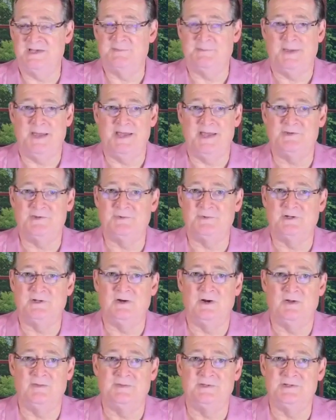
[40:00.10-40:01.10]
pastoring
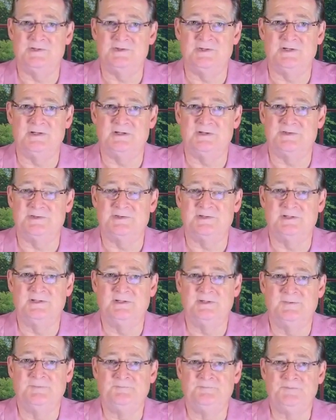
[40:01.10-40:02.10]
all these years,
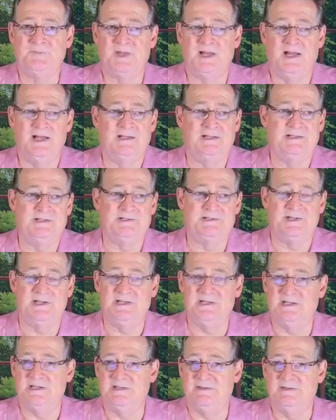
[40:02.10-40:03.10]
I can tell
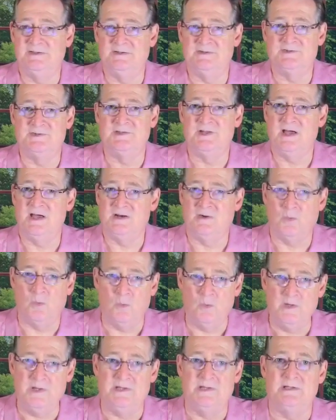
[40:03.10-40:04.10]
you there's not a
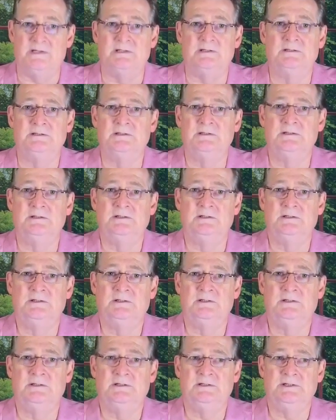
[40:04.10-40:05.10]
week
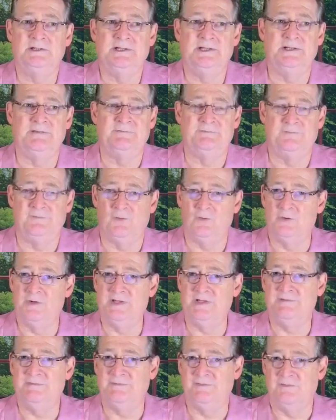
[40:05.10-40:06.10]
in
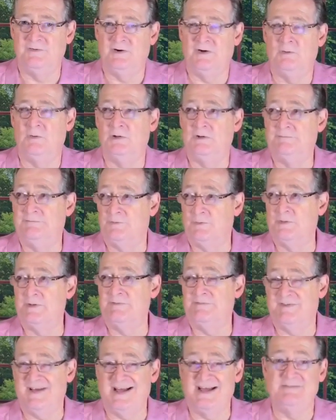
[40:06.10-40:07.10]
40, well,
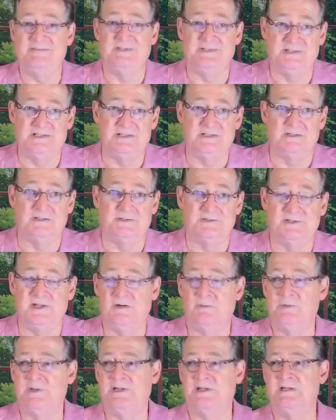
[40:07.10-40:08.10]
45 years now,
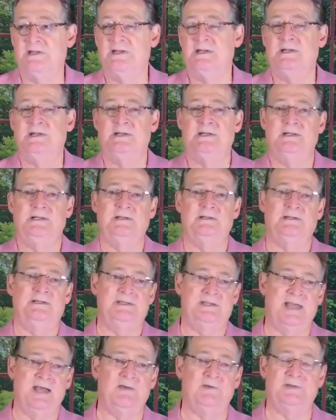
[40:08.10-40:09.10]
we,
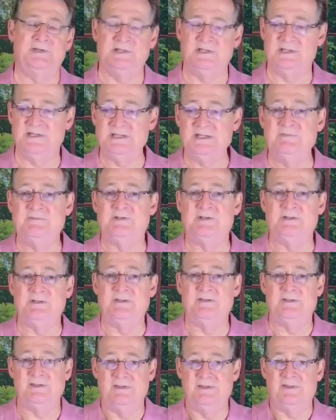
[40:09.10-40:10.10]
counting
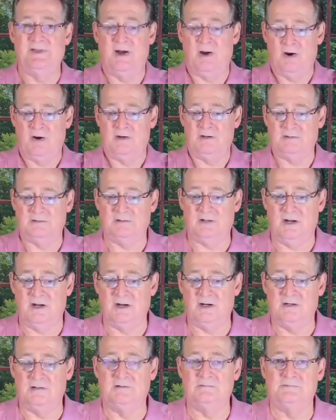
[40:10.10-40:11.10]
even our,
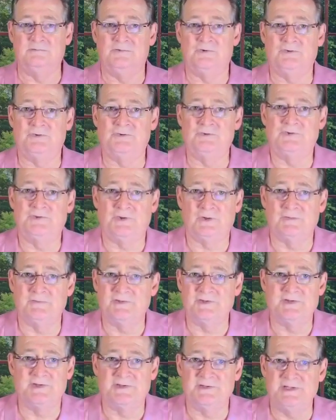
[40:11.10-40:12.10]
our
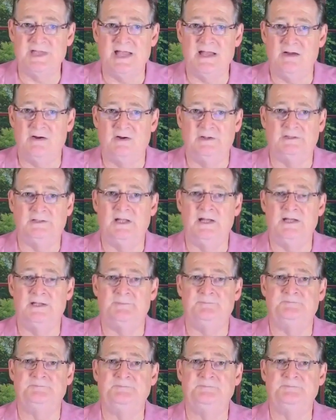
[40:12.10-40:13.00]
services now online